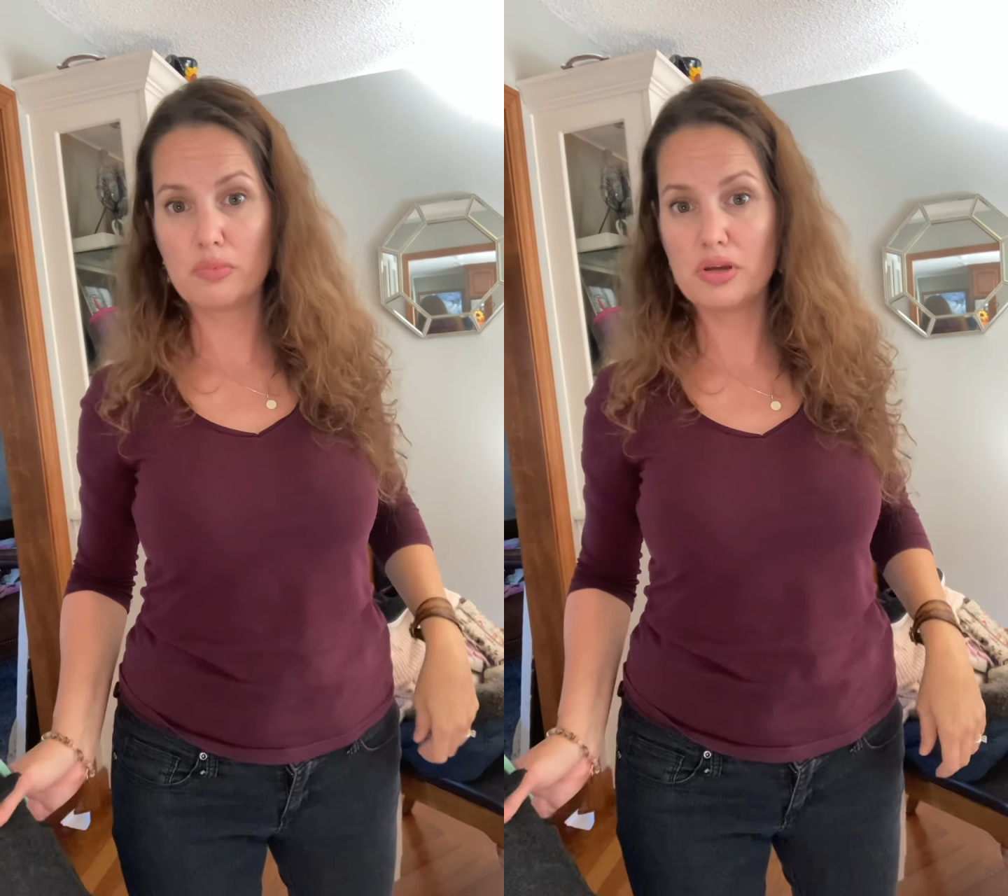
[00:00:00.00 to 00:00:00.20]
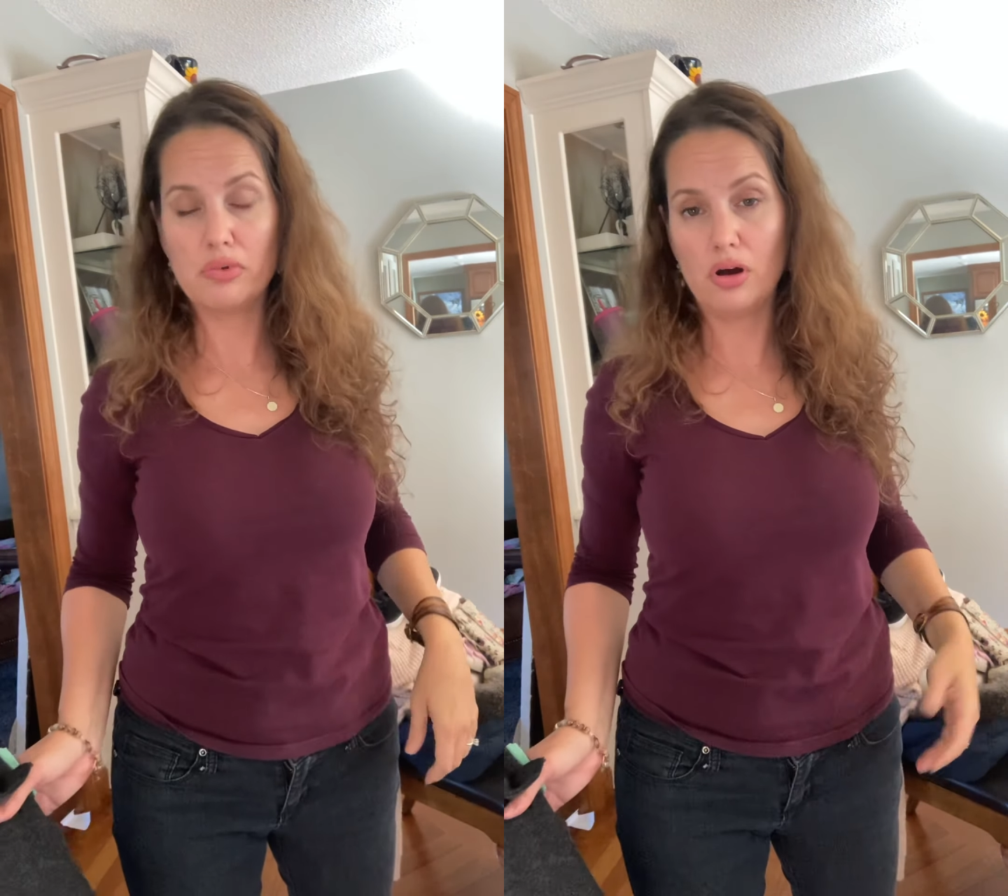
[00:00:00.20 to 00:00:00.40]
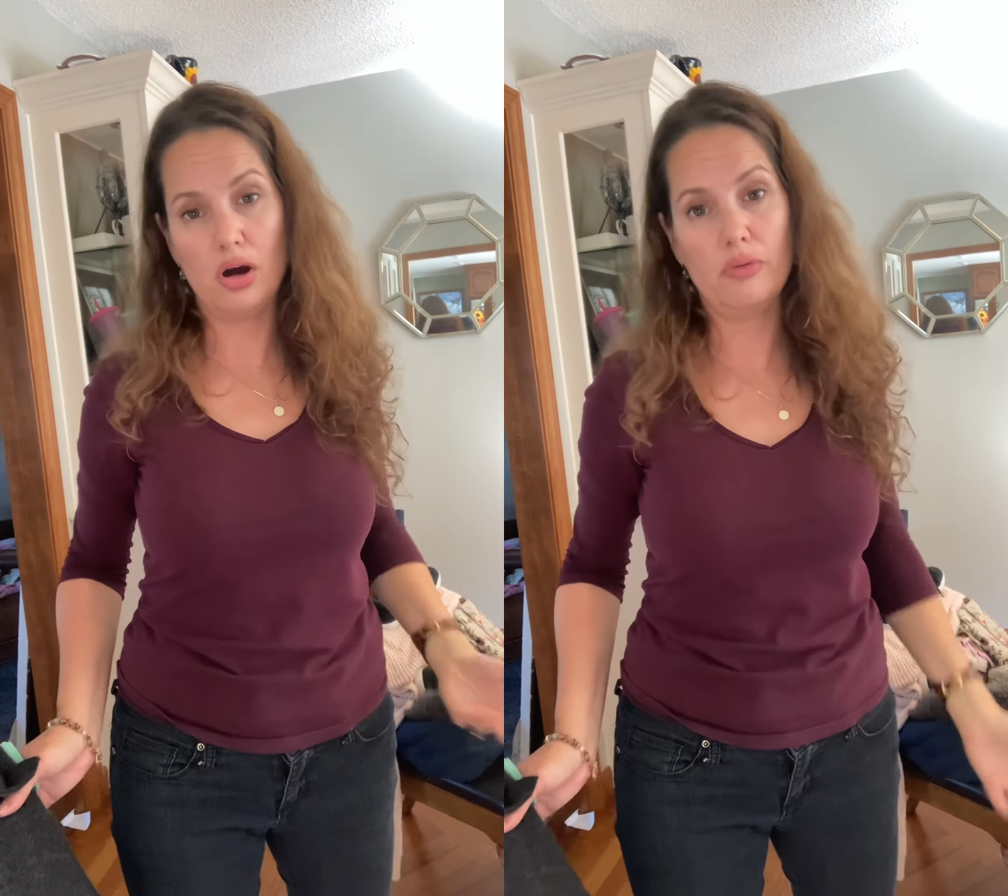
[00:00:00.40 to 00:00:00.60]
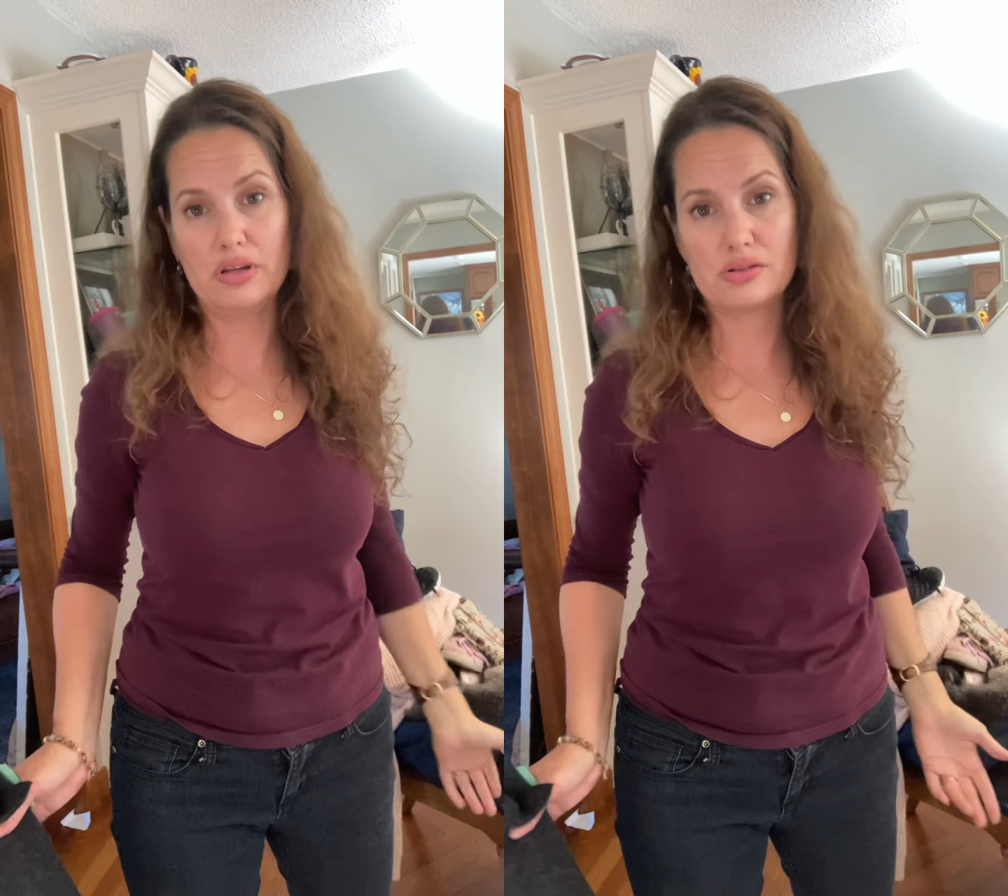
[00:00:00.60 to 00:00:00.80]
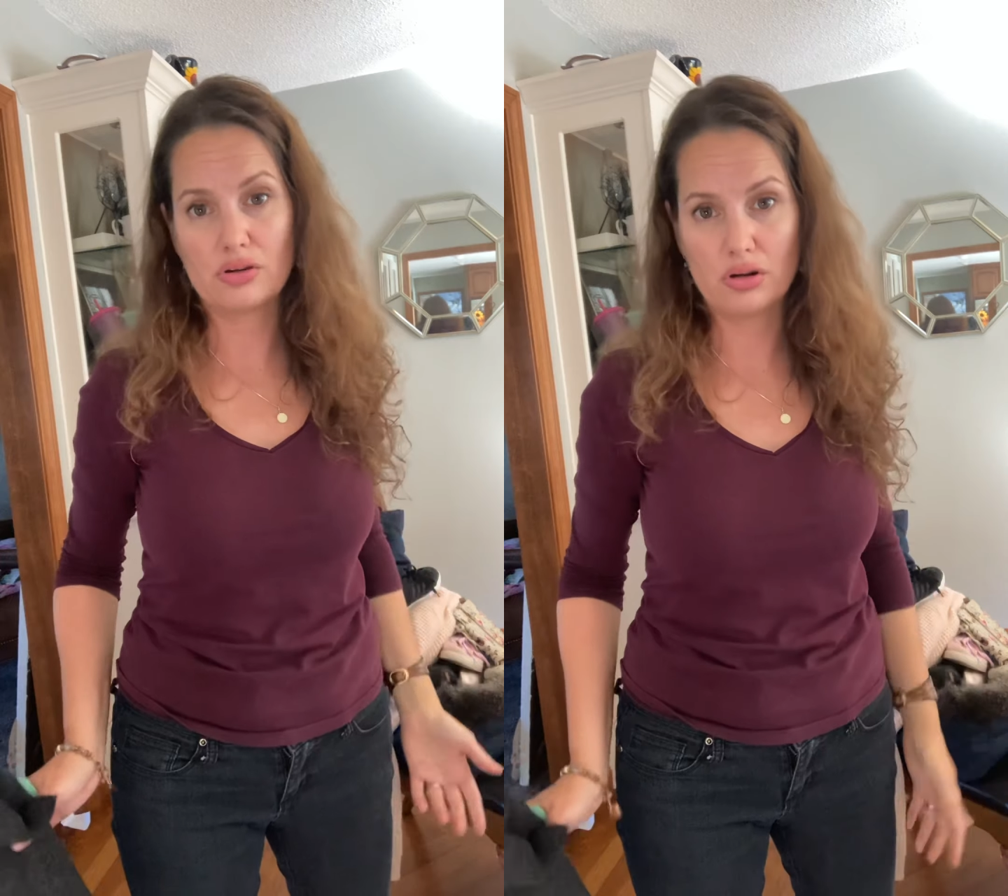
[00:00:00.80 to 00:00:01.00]
people
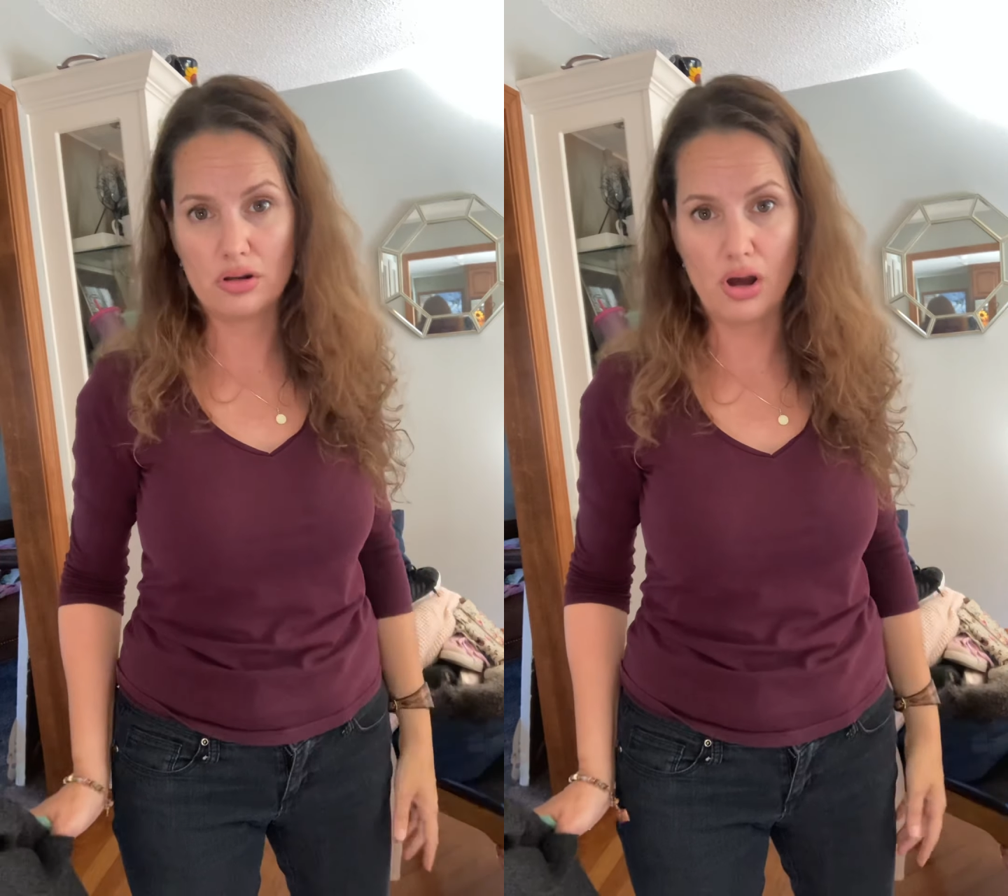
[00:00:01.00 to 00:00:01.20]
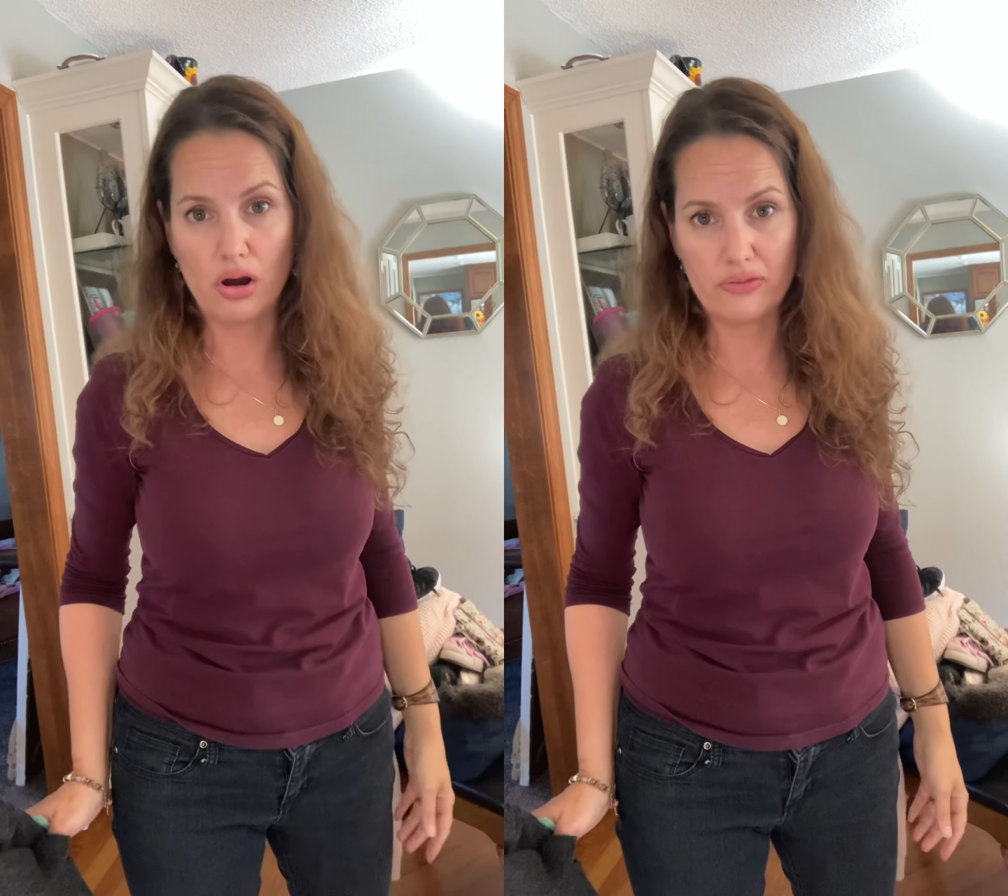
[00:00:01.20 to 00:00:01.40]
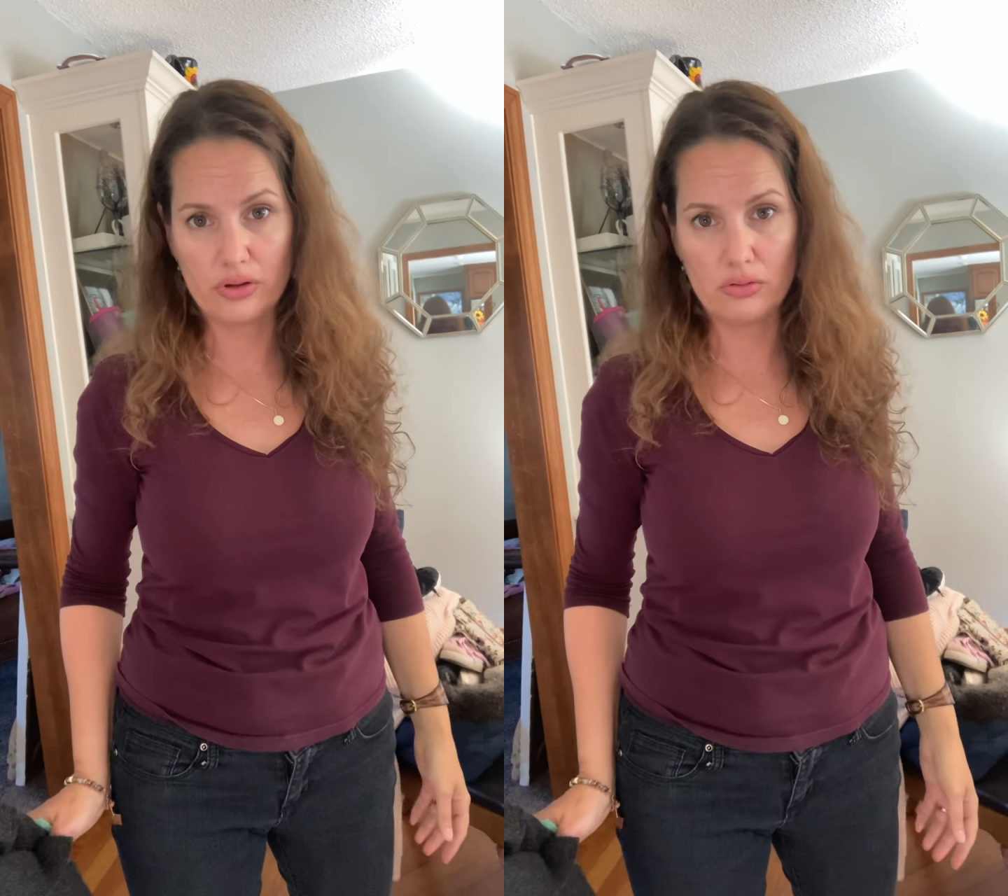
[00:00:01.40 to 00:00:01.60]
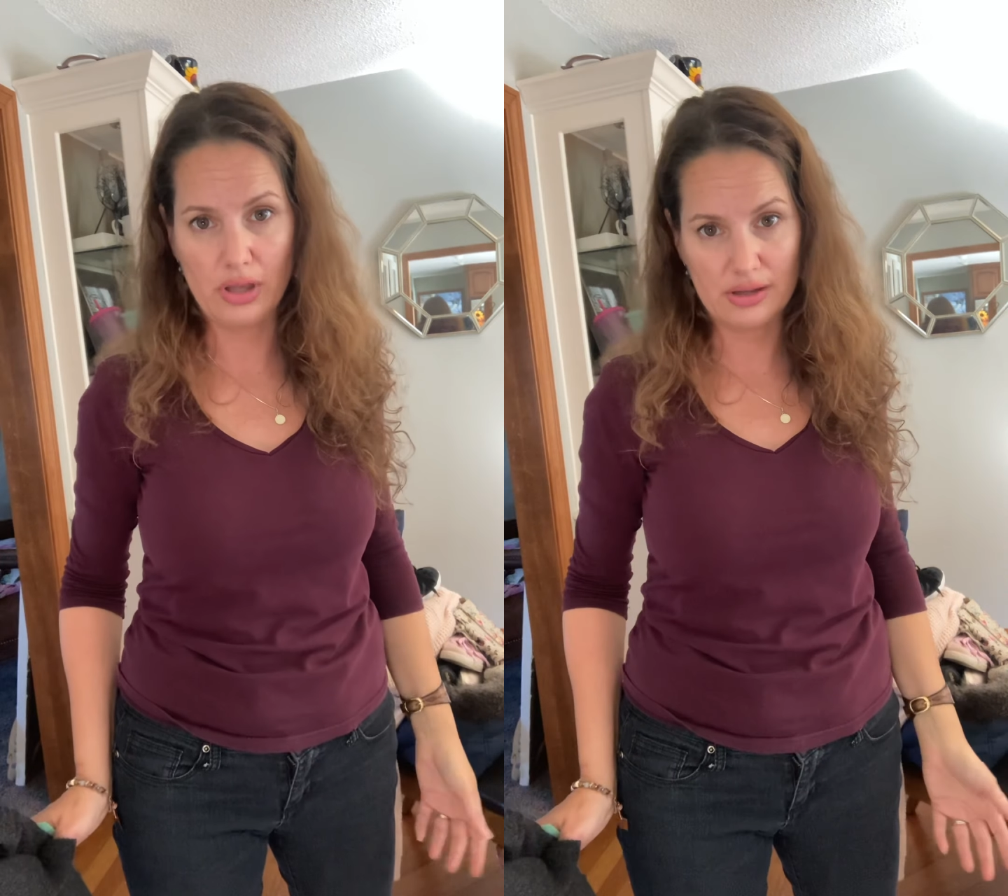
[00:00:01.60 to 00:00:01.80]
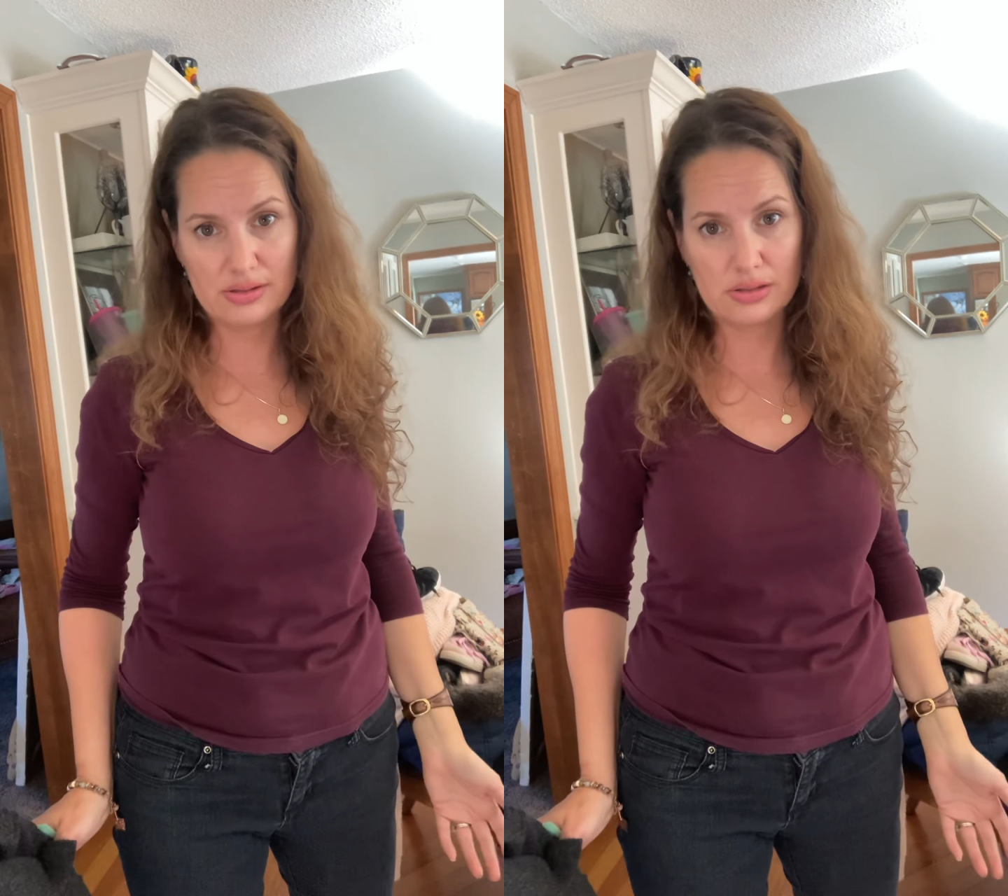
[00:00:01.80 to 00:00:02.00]
always are gonna offer you
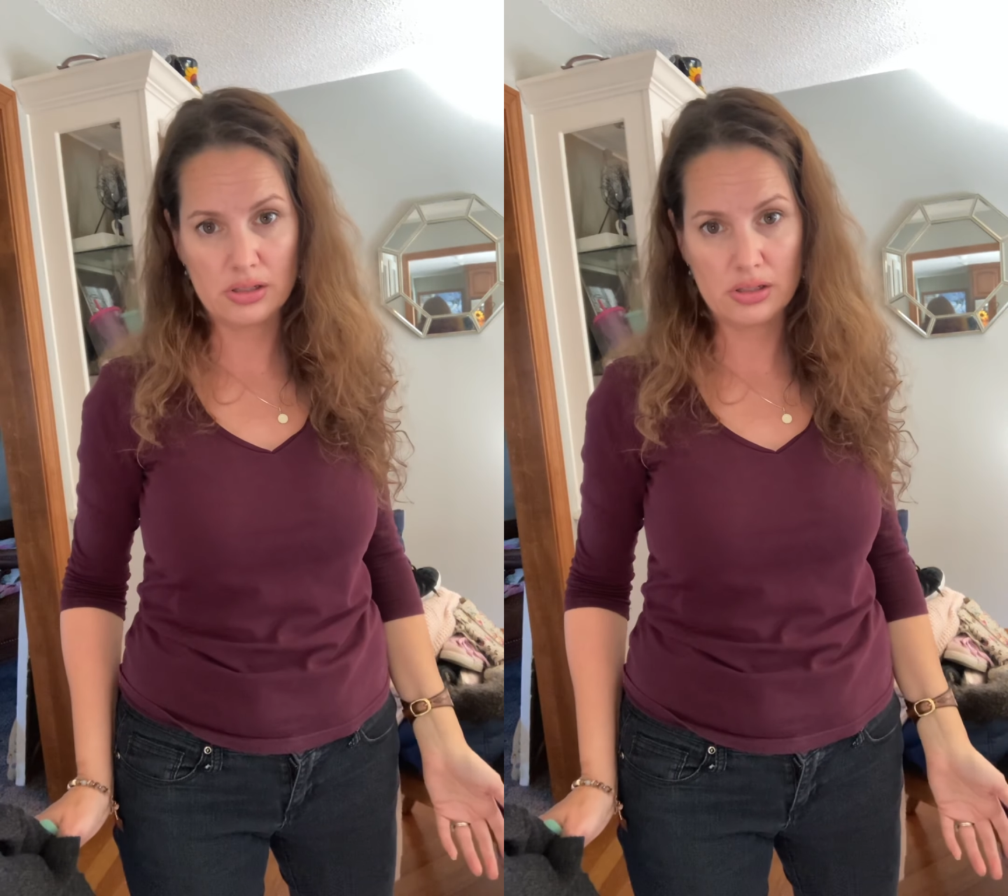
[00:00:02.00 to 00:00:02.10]
less.